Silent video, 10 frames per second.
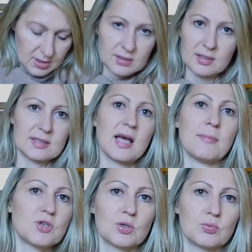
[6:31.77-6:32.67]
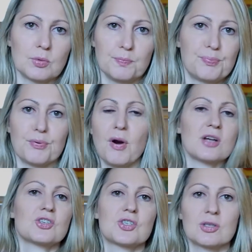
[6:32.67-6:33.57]
the subject would
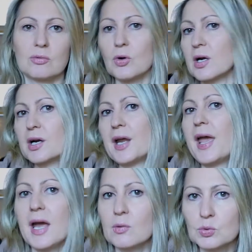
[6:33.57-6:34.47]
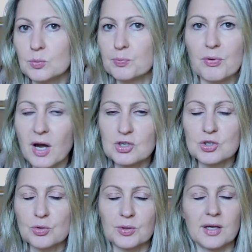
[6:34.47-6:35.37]
brush, or her hair would
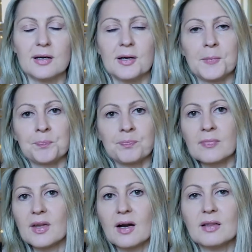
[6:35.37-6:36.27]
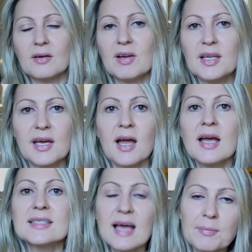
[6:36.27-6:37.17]
brush to the lavalier.
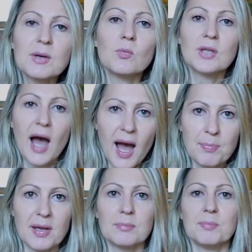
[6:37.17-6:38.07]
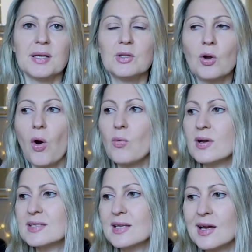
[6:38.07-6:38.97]
Something would happen, but you
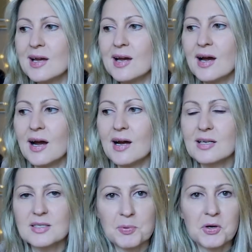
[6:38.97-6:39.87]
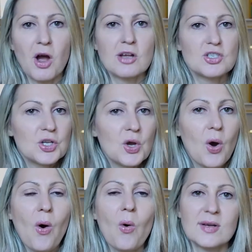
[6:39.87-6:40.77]
always, as a precaution,
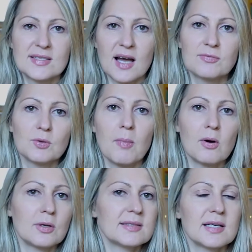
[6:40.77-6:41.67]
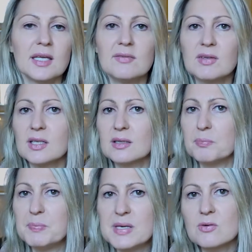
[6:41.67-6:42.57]
you always have to monitor, even
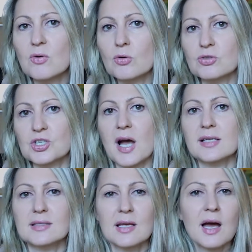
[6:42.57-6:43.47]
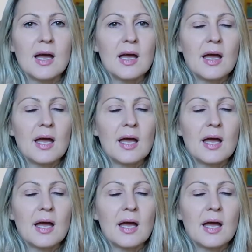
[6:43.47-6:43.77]
at the B-roll shots.